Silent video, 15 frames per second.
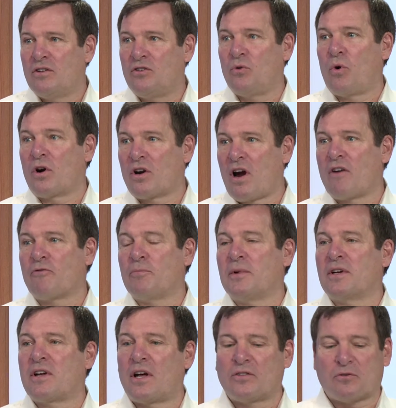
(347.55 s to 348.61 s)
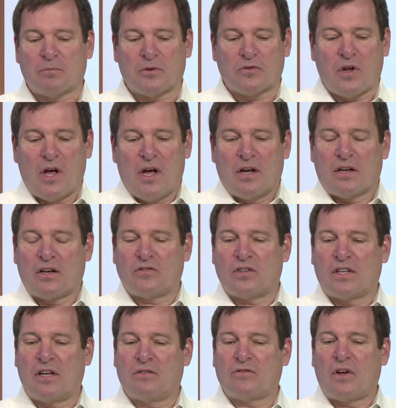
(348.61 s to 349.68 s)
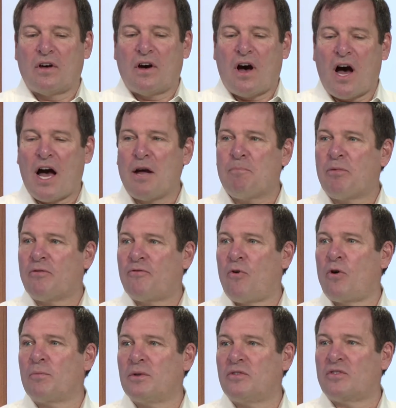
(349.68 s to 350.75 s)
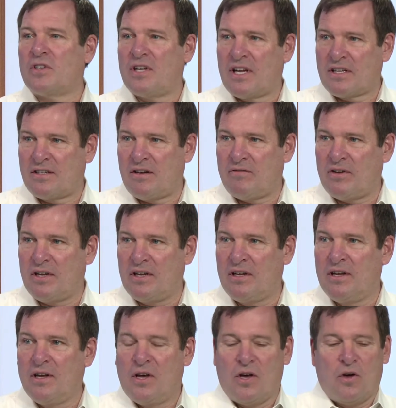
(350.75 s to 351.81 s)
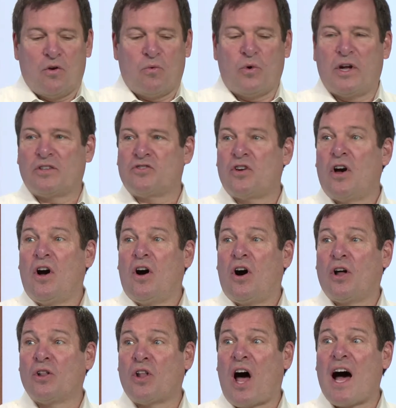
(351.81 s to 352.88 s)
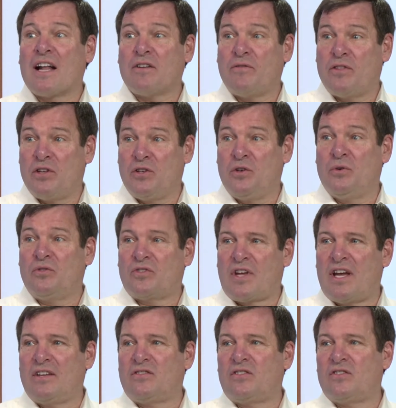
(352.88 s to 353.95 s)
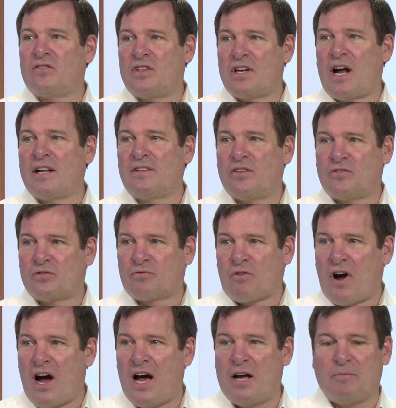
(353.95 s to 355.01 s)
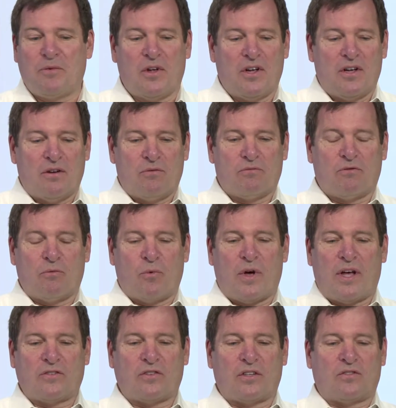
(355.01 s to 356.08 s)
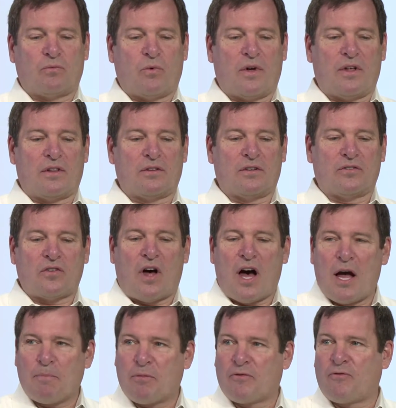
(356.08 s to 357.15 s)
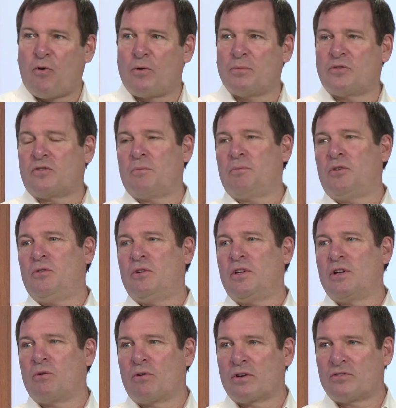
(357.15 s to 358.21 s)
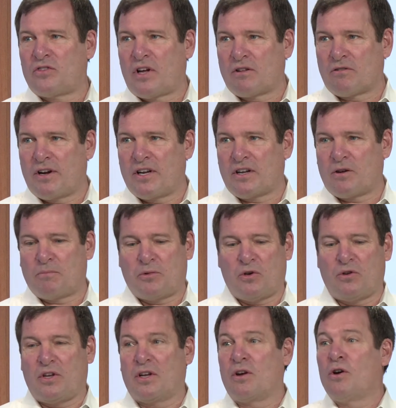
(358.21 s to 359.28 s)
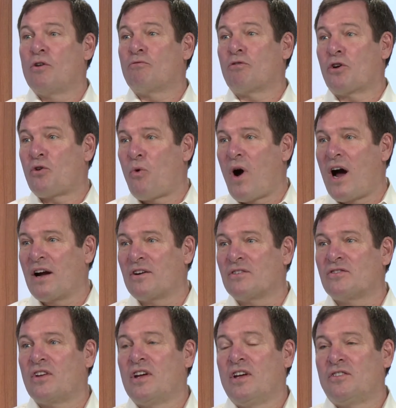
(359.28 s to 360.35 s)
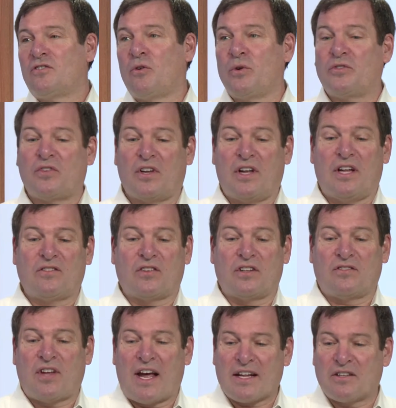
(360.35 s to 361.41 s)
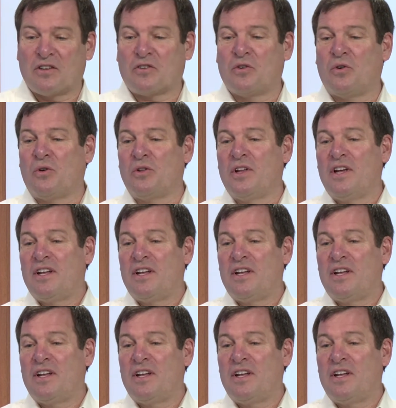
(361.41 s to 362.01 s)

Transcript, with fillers: to our government customers because it gives high performance connectivity, which a lot of the use cases that I described, as it's, whether it's high performance computing or accelerated computing, requires. So it's a, it's a technical